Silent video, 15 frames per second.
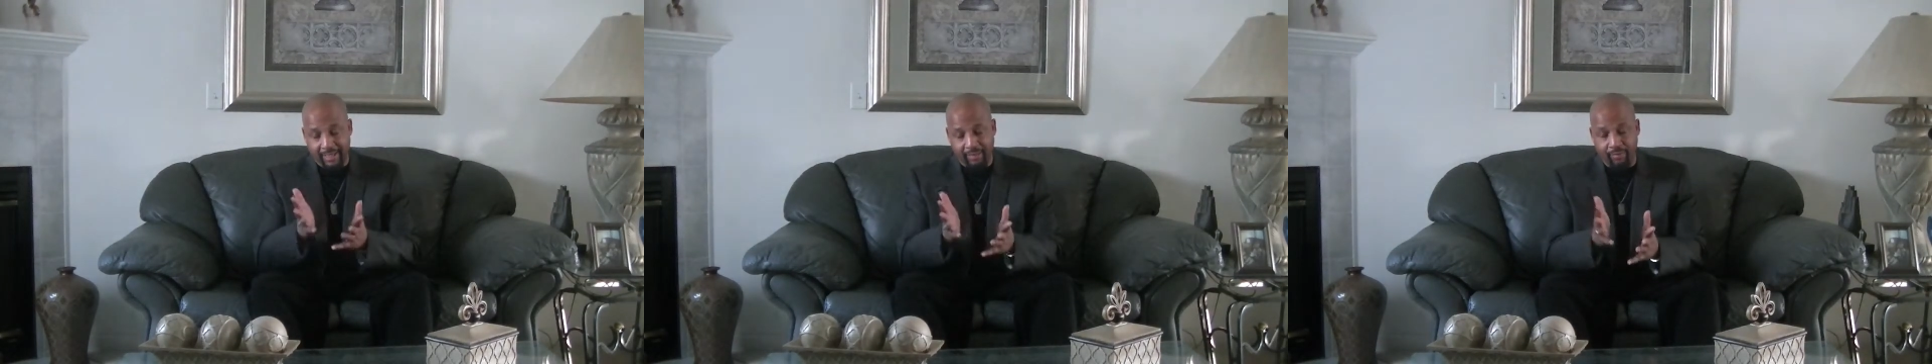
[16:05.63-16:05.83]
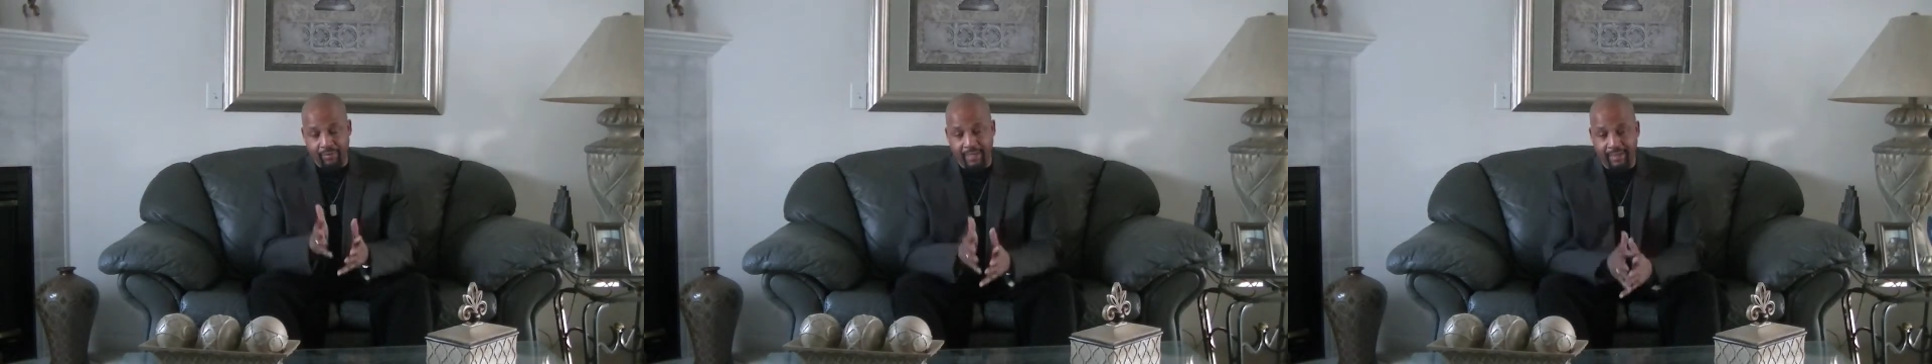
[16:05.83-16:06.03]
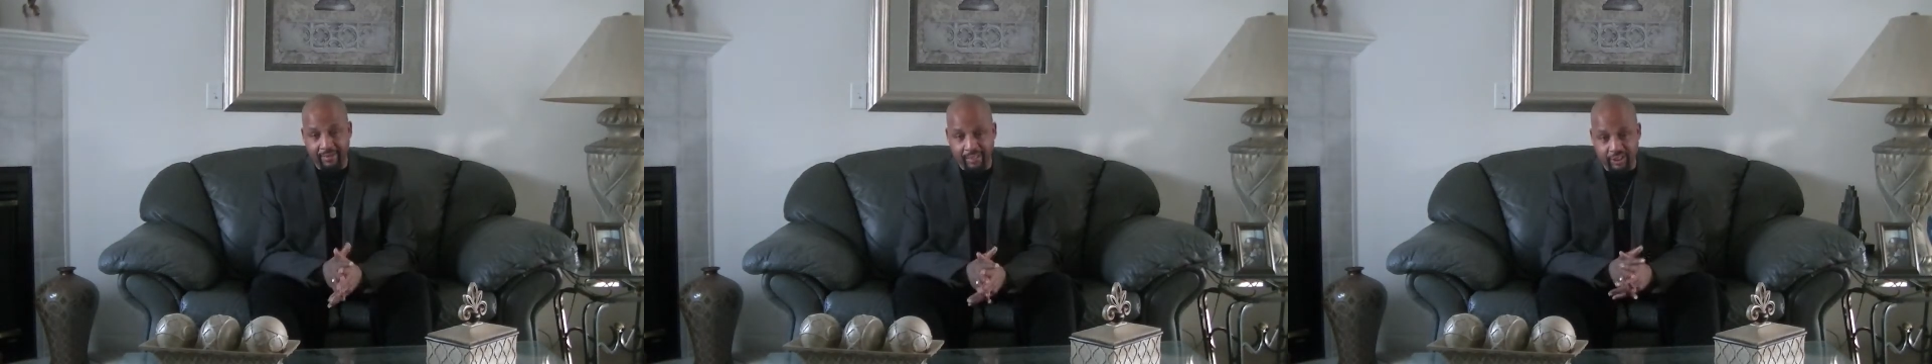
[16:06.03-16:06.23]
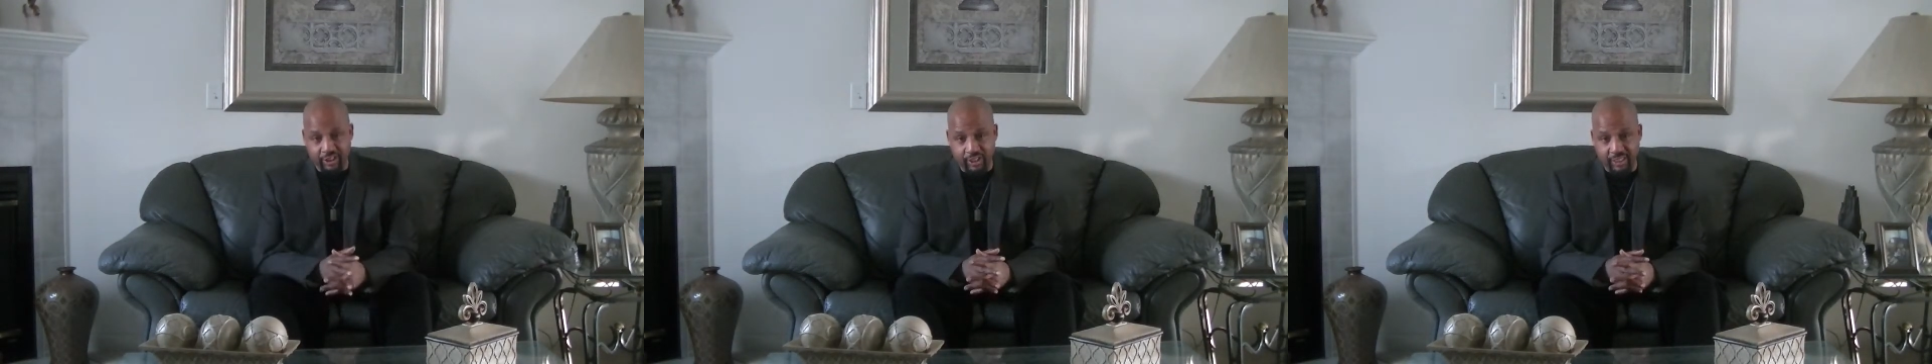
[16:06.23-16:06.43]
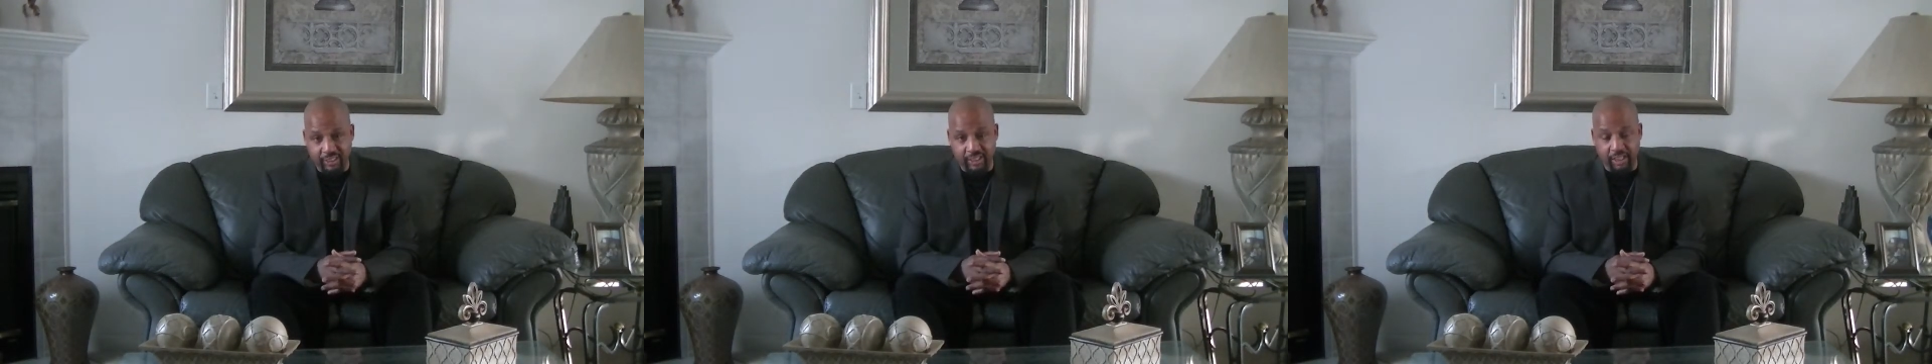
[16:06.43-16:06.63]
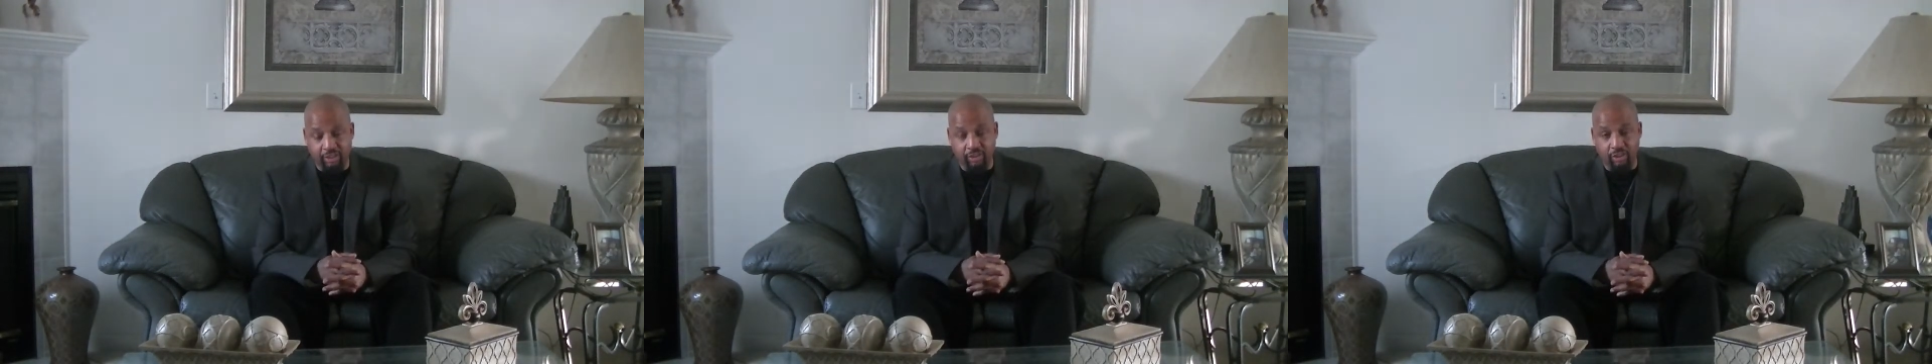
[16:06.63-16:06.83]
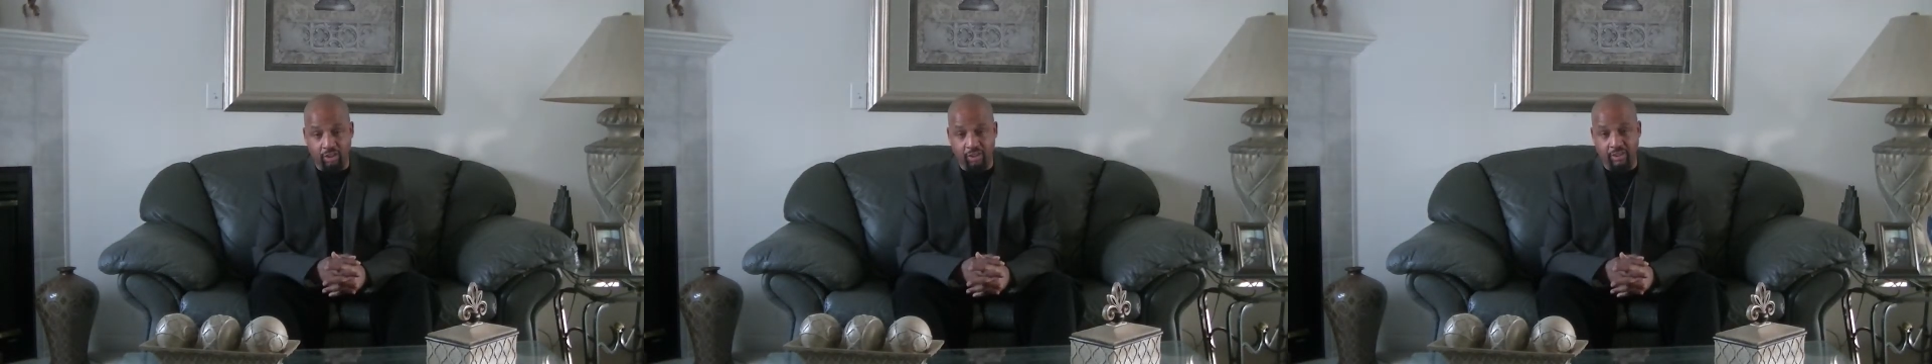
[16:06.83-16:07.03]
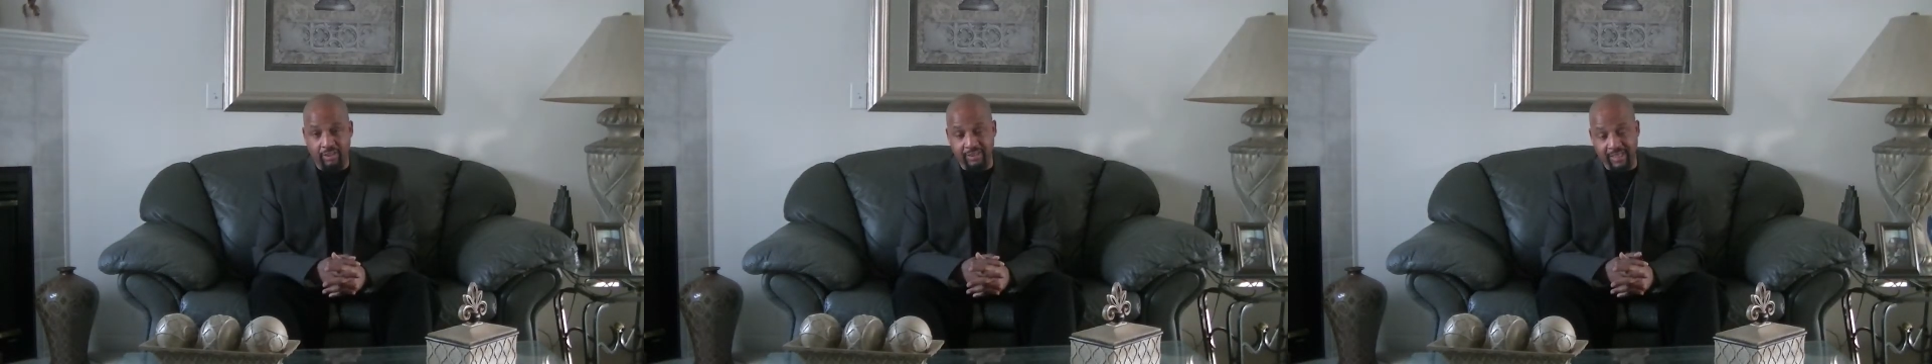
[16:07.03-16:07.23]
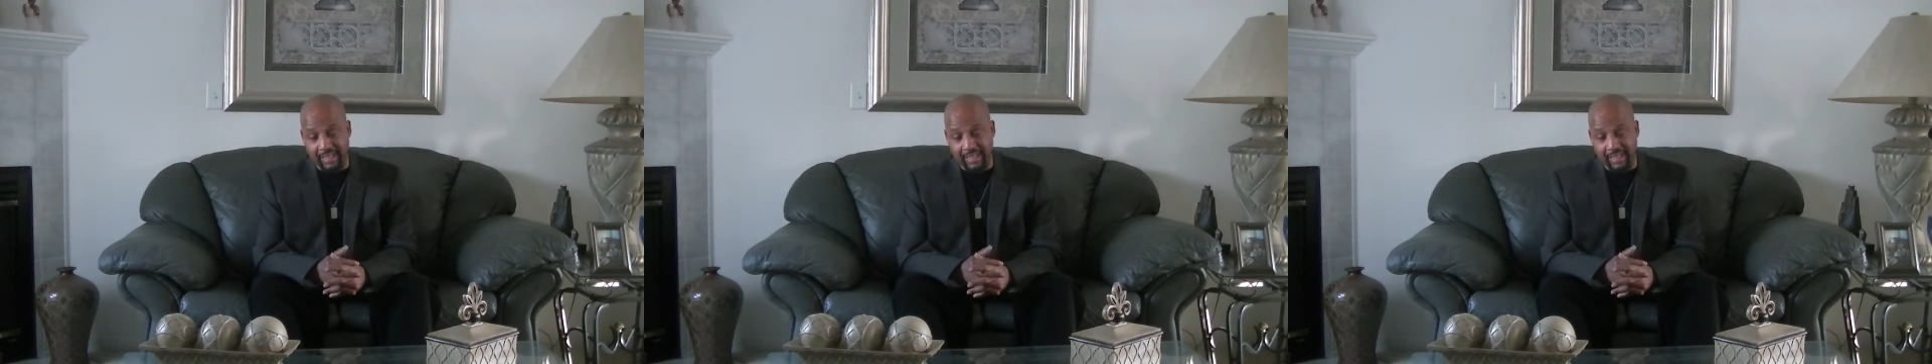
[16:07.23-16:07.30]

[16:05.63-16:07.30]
we have to teach our daughters